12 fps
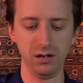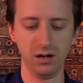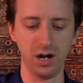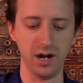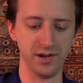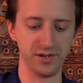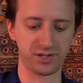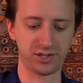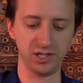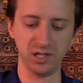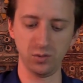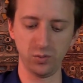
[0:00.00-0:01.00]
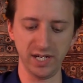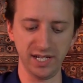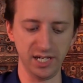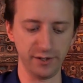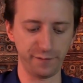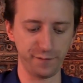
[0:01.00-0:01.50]
I see we
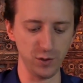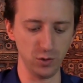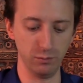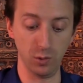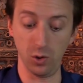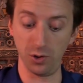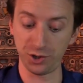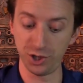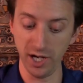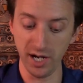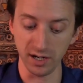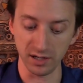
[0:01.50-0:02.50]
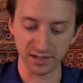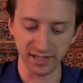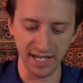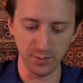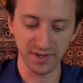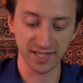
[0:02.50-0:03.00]
need a few more chairs,
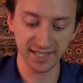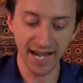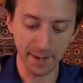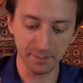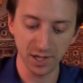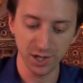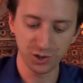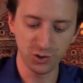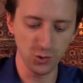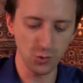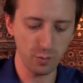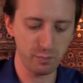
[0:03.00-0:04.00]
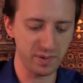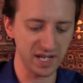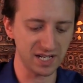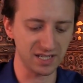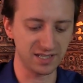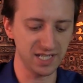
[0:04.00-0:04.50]
and with a snap, two
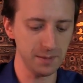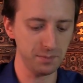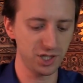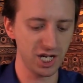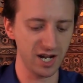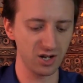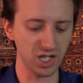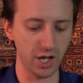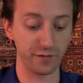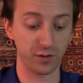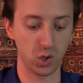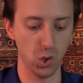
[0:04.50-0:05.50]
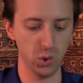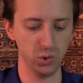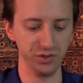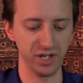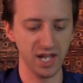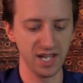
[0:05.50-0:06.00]
big, deep chairs of
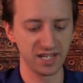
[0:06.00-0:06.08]
gold,